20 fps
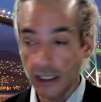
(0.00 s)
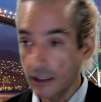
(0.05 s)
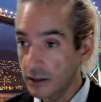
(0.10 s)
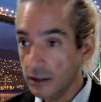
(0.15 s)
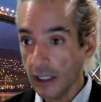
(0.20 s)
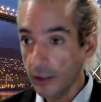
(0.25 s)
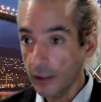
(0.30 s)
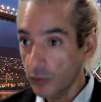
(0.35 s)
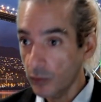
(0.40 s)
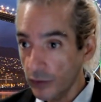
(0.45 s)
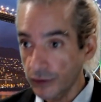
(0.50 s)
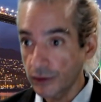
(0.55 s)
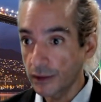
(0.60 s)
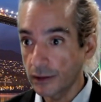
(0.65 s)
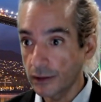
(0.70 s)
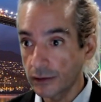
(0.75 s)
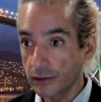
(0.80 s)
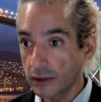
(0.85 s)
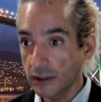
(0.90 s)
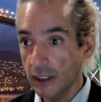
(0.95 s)
It's like what
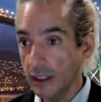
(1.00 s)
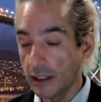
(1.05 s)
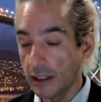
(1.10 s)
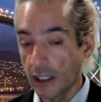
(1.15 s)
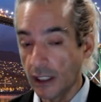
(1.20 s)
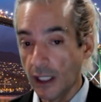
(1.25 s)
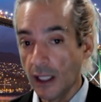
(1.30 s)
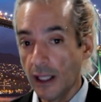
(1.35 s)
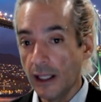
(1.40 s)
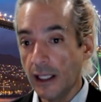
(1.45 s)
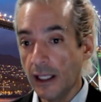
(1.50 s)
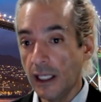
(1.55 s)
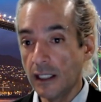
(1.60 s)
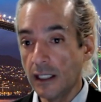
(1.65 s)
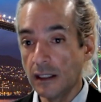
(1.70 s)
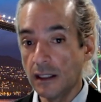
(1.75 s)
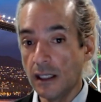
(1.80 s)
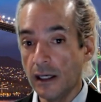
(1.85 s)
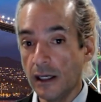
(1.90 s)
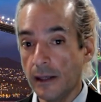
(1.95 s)
you don't see.
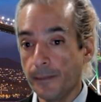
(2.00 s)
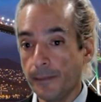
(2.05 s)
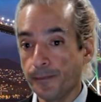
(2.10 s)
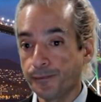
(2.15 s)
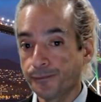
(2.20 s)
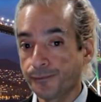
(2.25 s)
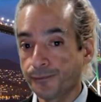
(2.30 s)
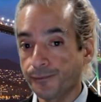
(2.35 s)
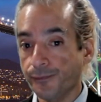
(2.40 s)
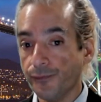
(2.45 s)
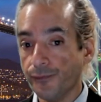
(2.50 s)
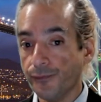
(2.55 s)
In um,